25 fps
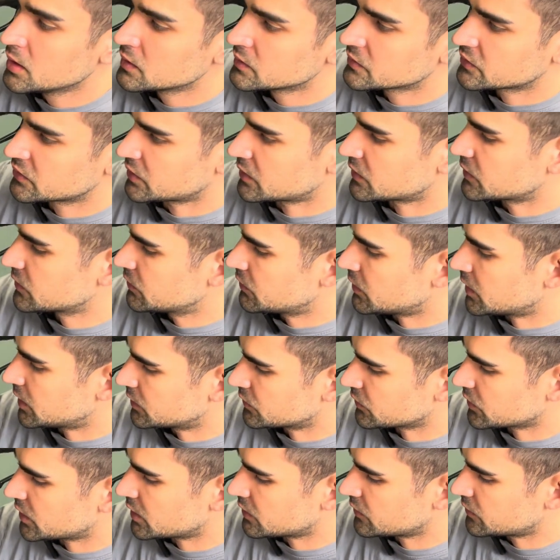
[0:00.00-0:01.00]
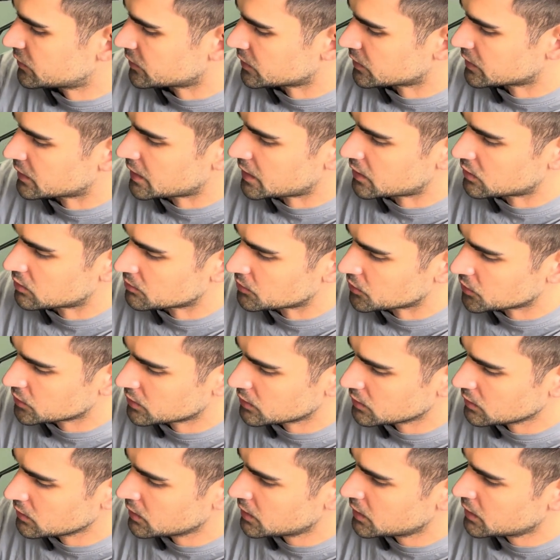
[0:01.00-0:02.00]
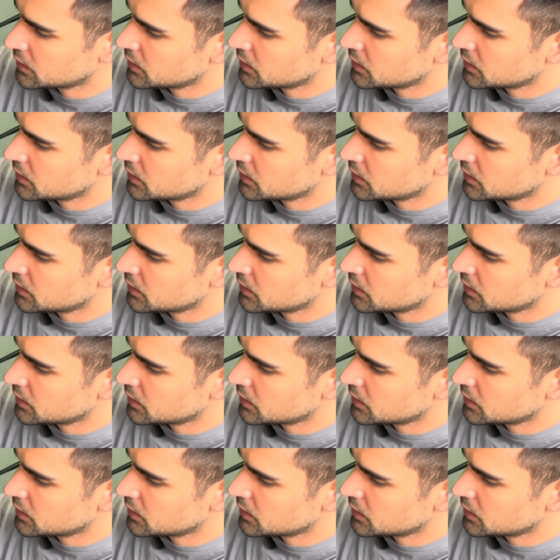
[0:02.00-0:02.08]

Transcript: so that's quite rare for an aero bottle.